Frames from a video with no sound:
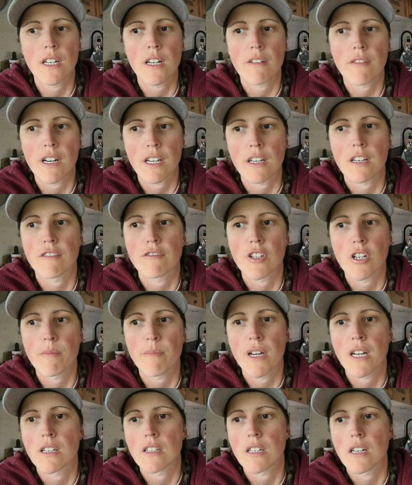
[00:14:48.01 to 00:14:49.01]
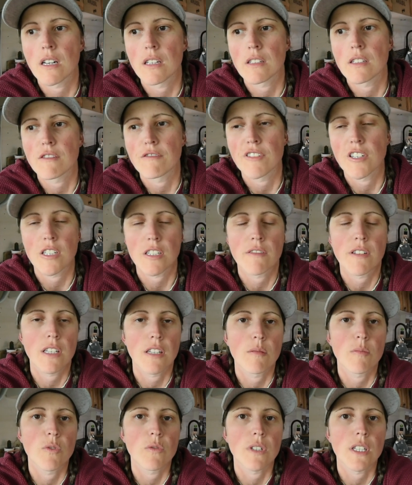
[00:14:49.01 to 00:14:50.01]
I reckon I've got a better chance first thing in
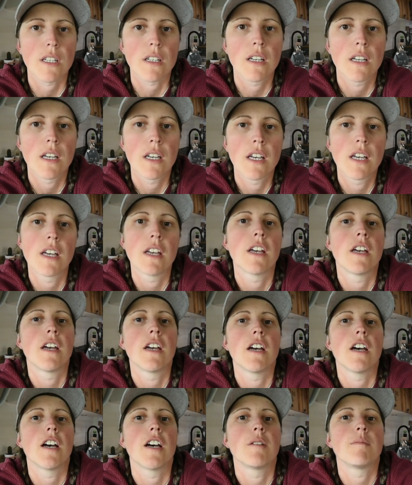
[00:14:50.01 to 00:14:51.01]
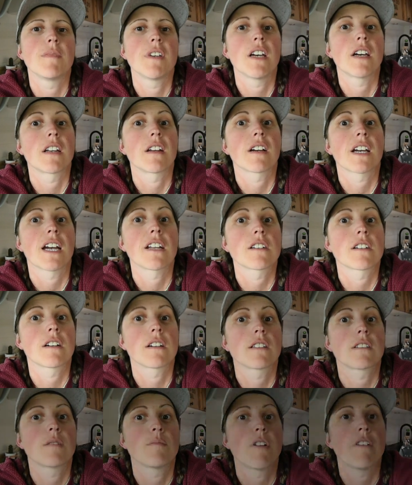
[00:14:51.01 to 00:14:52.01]
the morning. Um, yeah, and I'll catch you
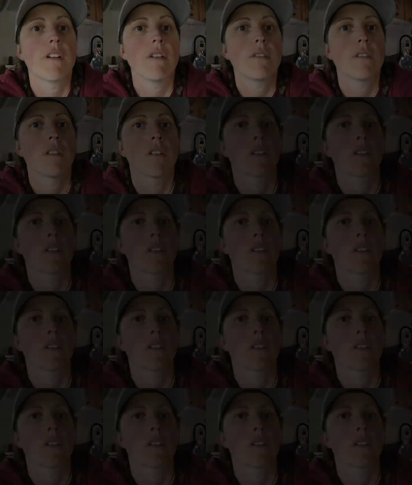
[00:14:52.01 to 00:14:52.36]
guys tomorrow.